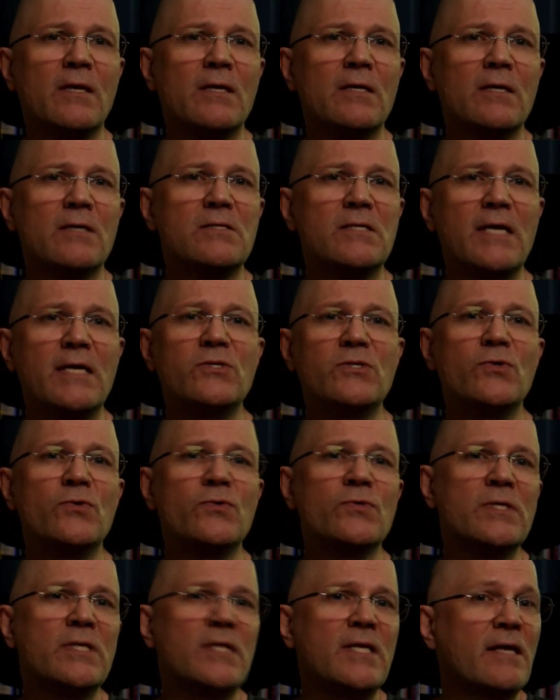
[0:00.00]
Stay
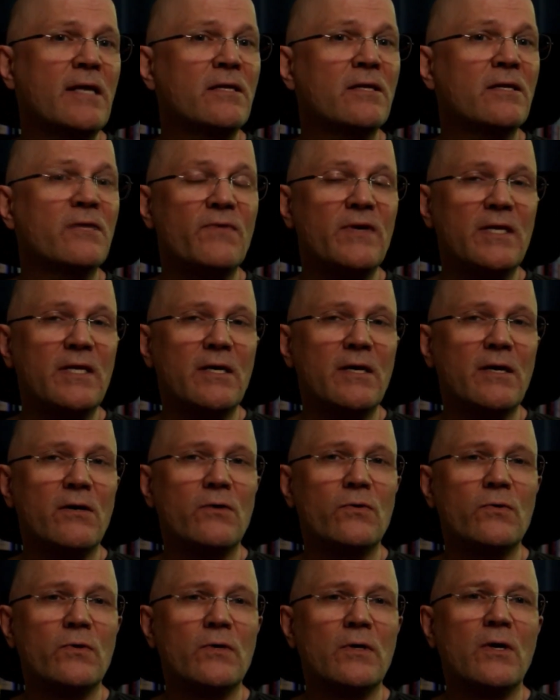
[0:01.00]
tuned to the end of the
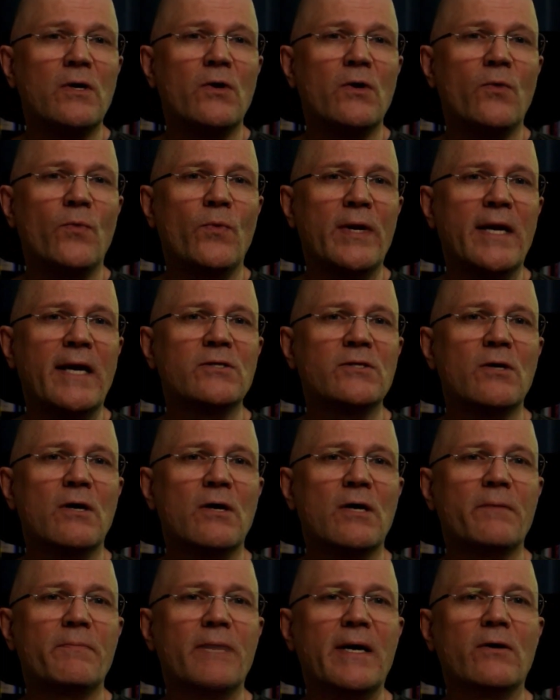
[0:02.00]
video when I
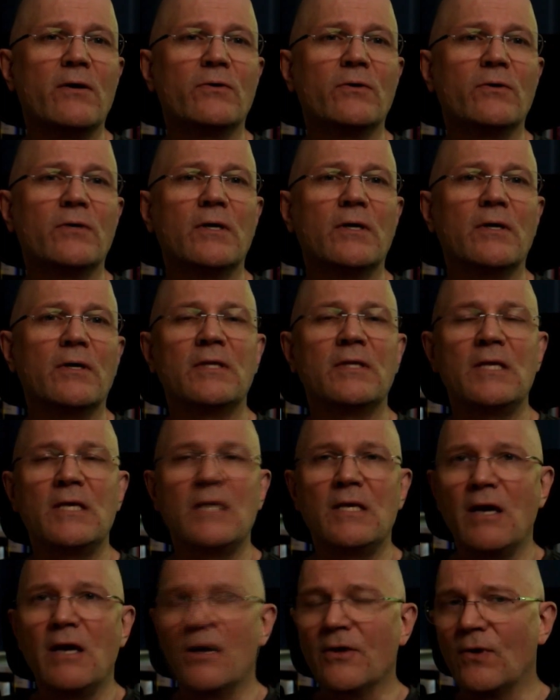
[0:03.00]
talk about
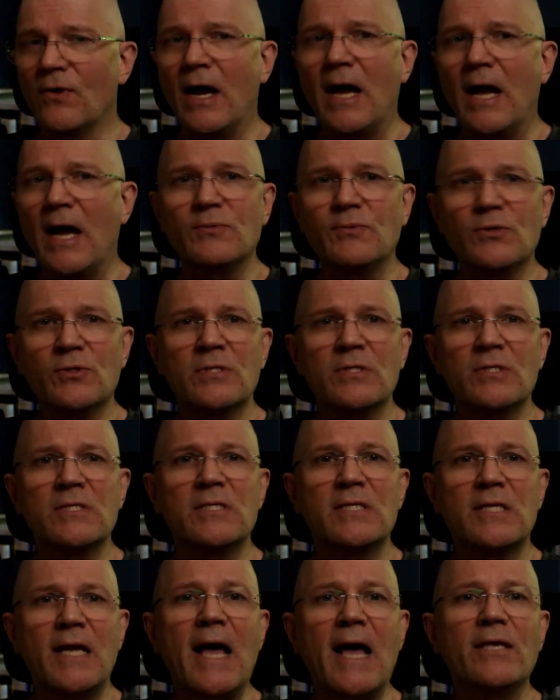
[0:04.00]
the other
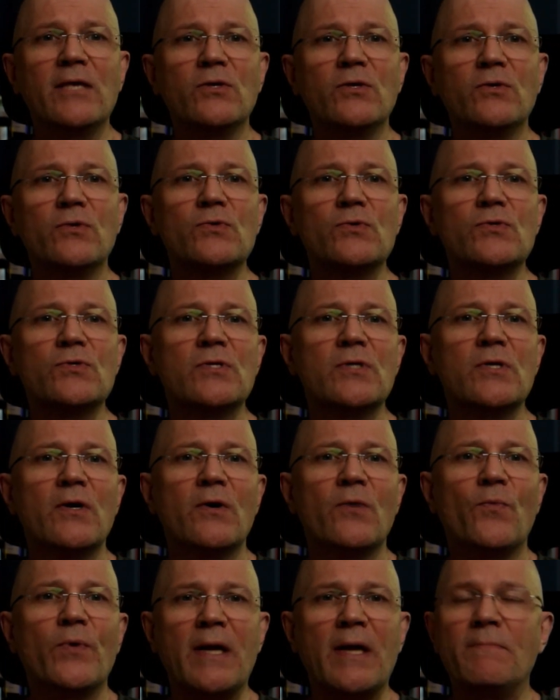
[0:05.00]
options that I use
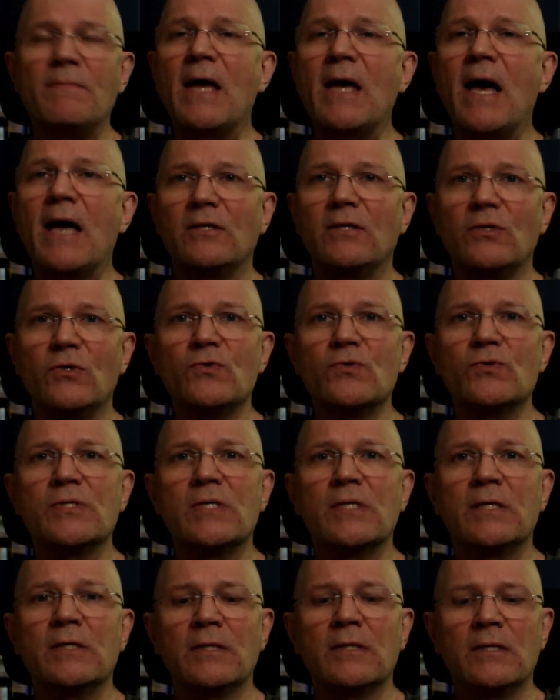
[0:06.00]
when I'm not
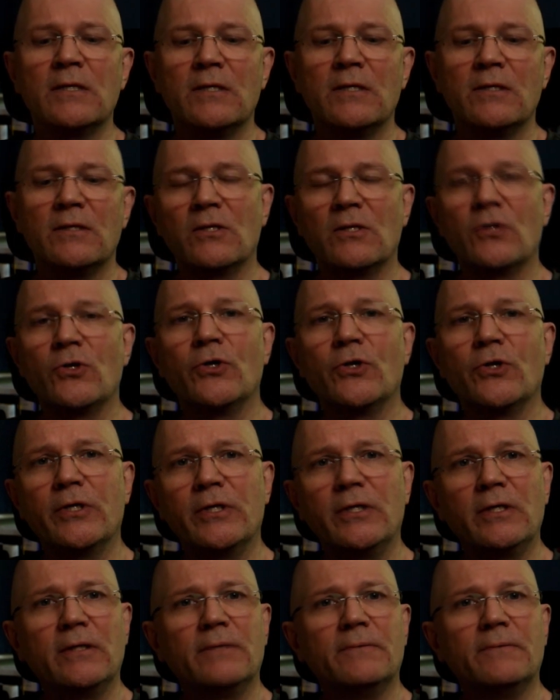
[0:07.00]
using the hood.